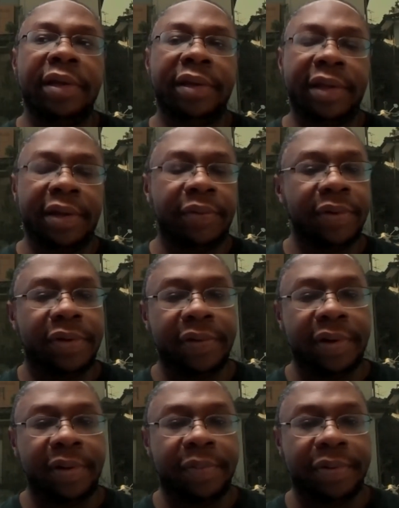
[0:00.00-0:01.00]
The thing
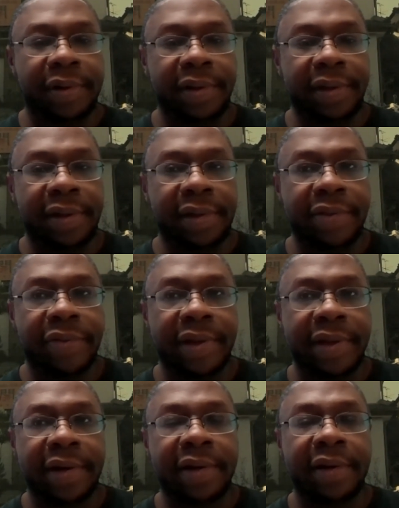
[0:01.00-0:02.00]
with 3D printing
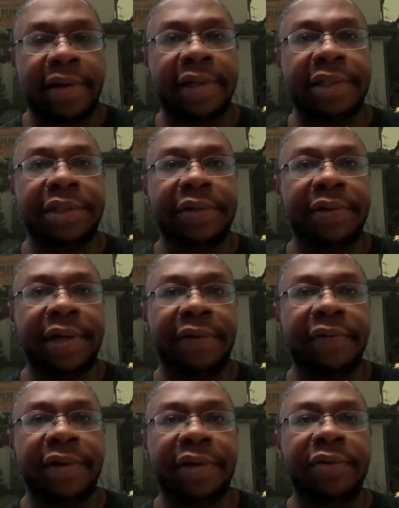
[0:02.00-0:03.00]
is that unless you
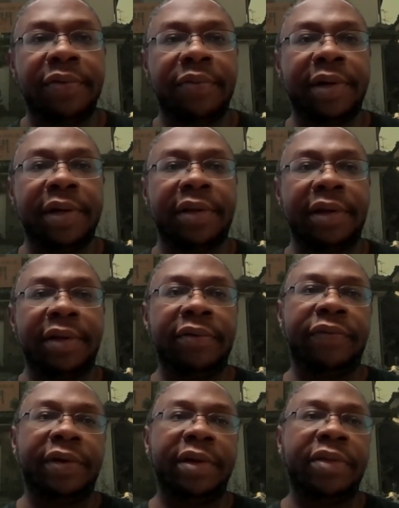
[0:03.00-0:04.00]
have a direct
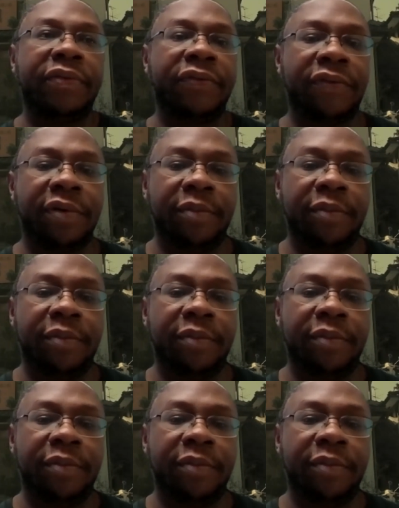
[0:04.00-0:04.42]
interface